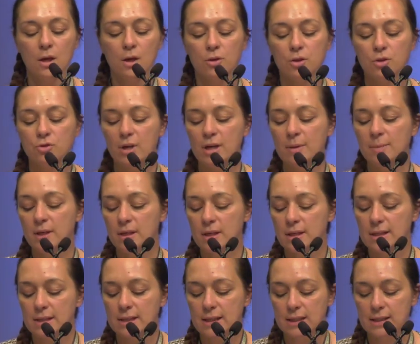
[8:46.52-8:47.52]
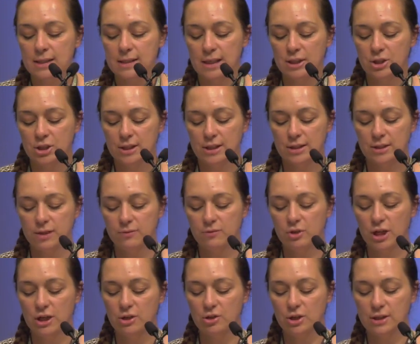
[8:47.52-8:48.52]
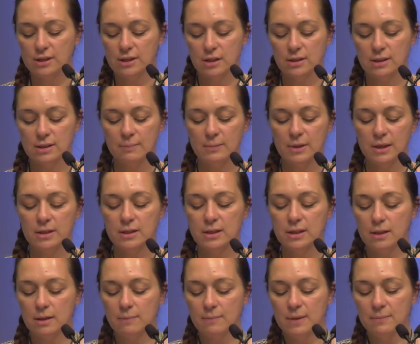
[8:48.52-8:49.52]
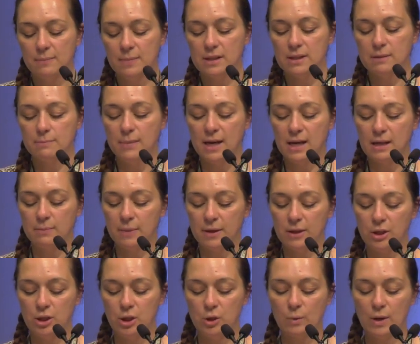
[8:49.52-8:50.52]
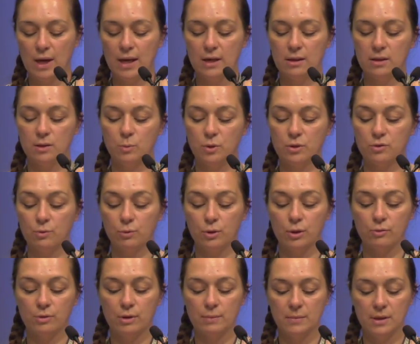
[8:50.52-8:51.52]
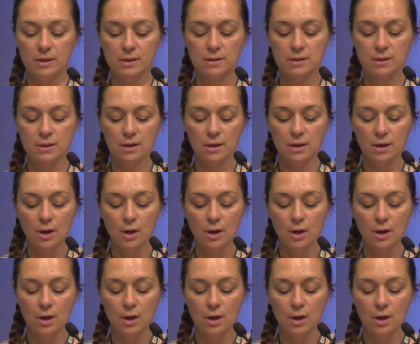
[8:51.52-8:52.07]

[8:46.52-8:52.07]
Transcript: The trademark and designs legislative changes are similar to the commitments made by the UK in the withdrawal agreement,